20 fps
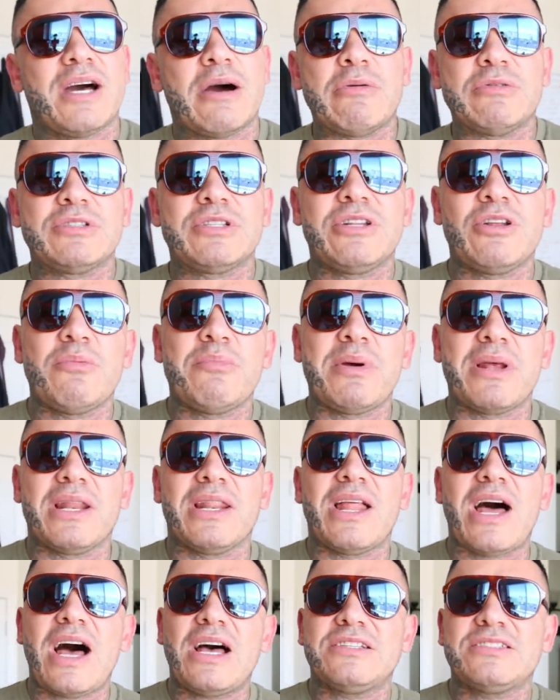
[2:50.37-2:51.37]
I was a little bit
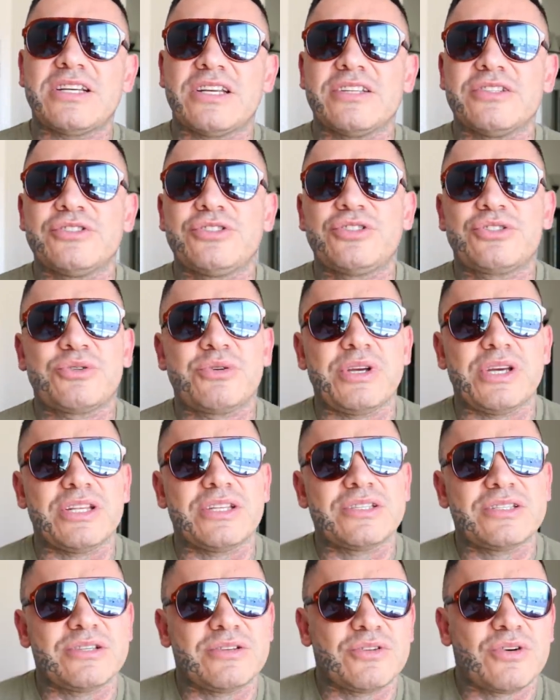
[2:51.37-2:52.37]
lost on the
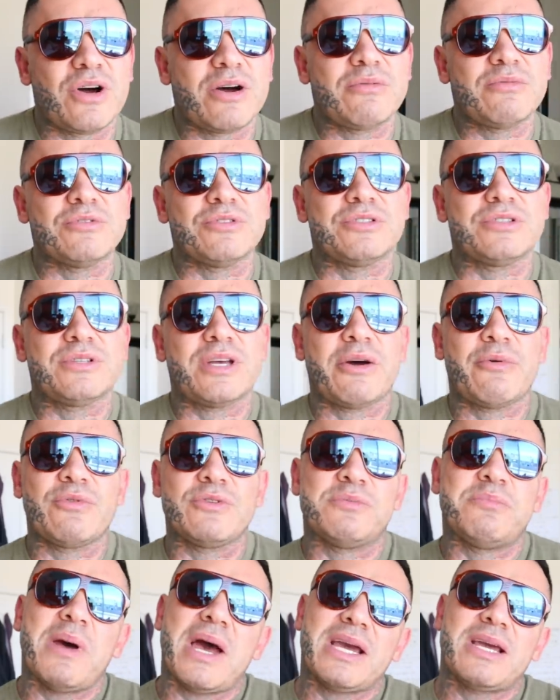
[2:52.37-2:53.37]
streets. You know, I
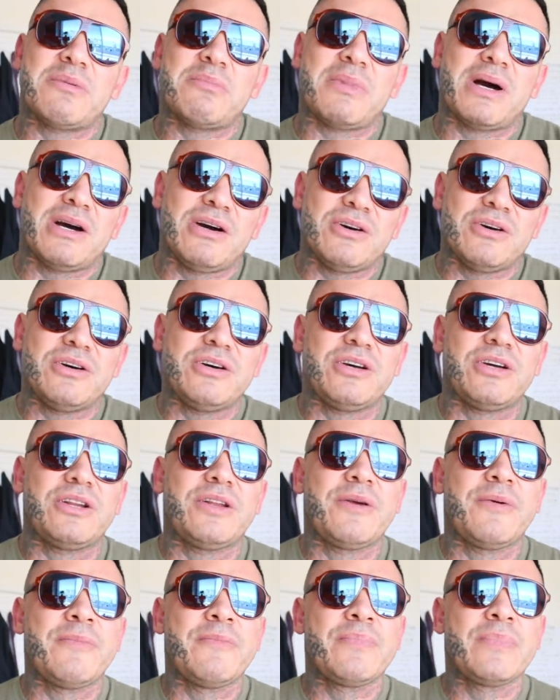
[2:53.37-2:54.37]
was back in my
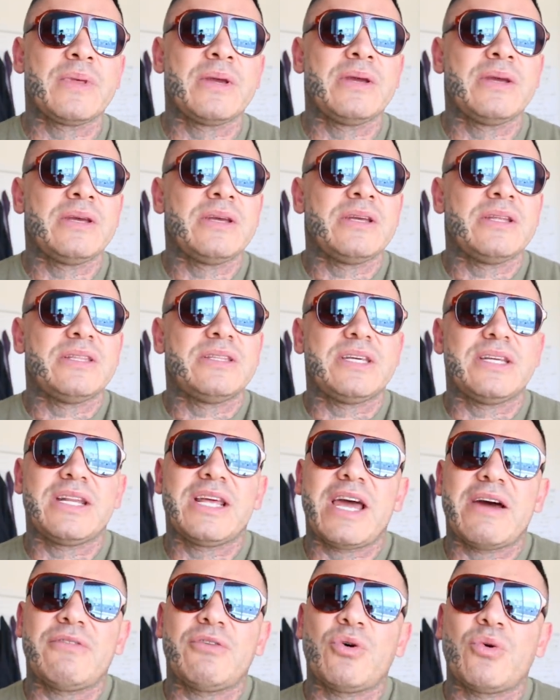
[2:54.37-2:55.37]
hood,
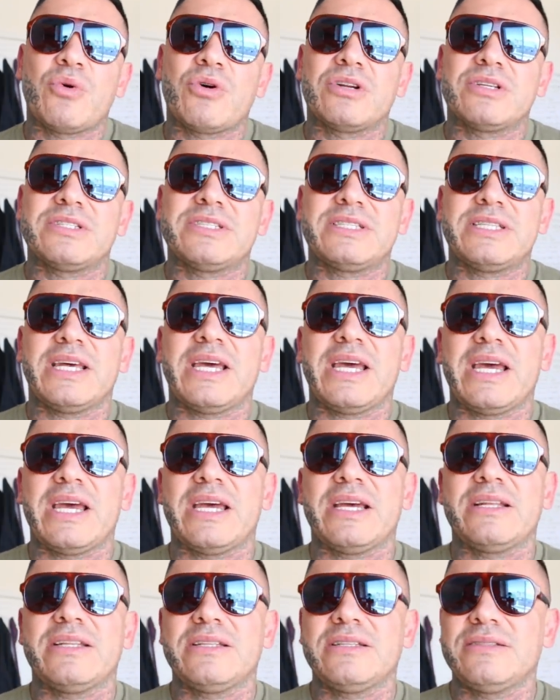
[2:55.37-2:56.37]
didn't have nowhere to
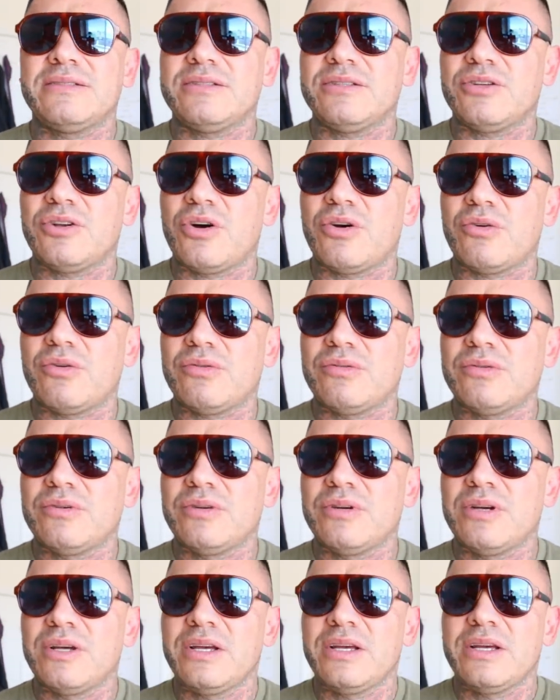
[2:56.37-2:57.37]
stay, you know.
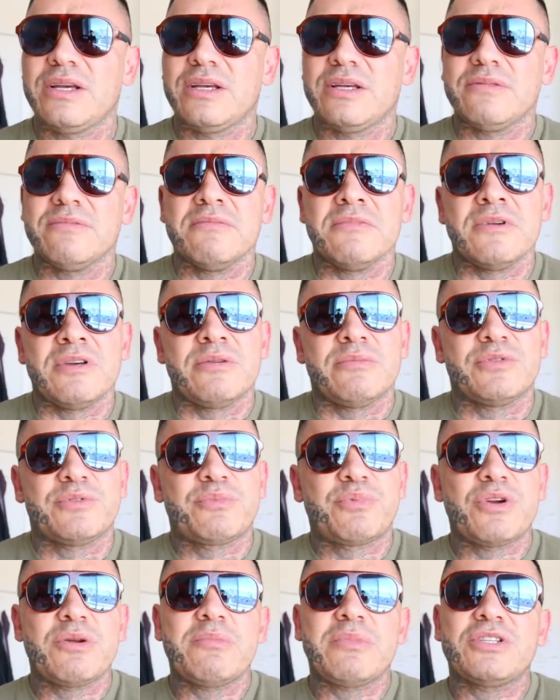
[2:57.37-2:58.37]
Was
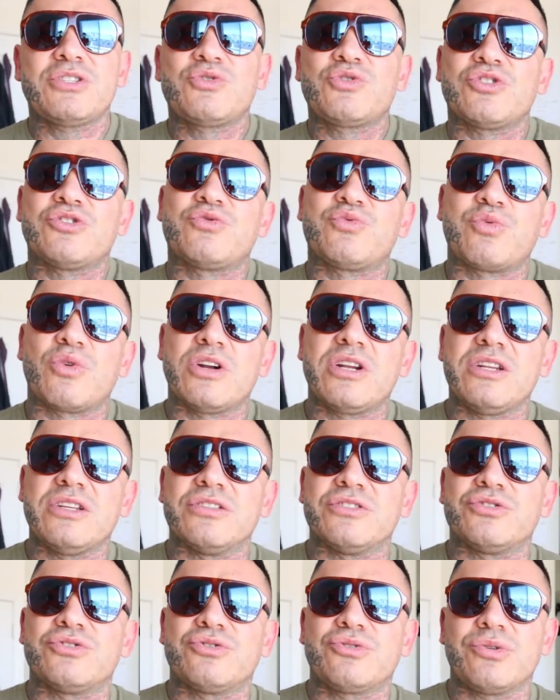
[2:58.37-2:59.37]
pretty much just running
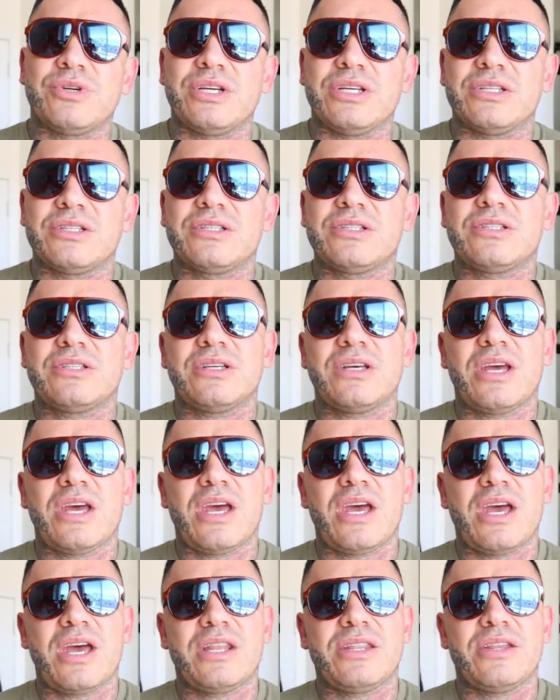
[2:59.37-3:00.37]
the streets,
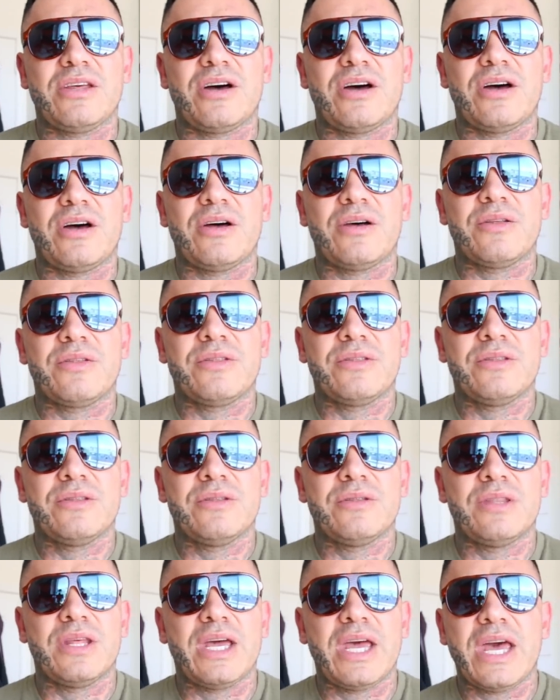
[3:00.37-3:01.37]
and
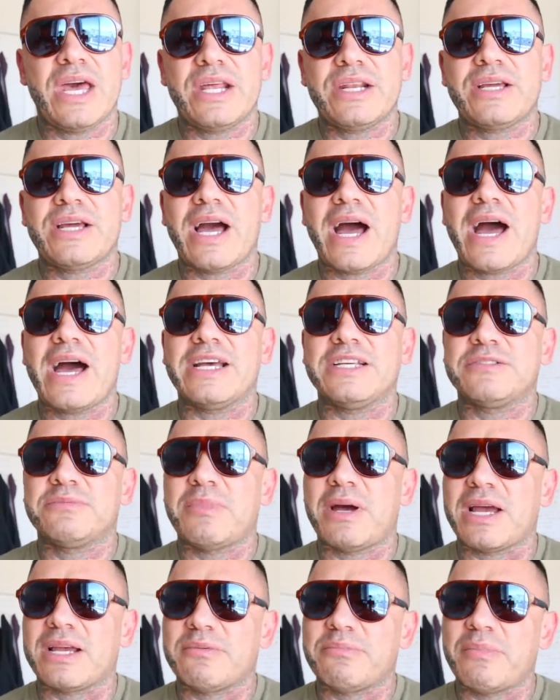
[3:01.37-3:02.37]
the head guys,
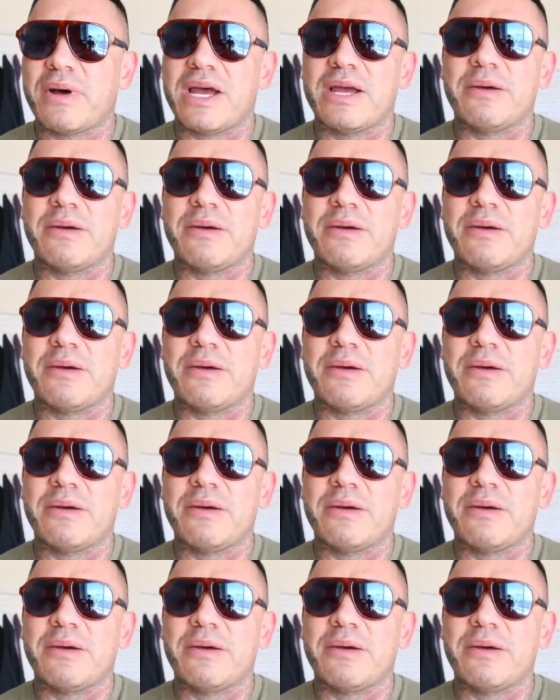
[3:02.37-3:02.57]
my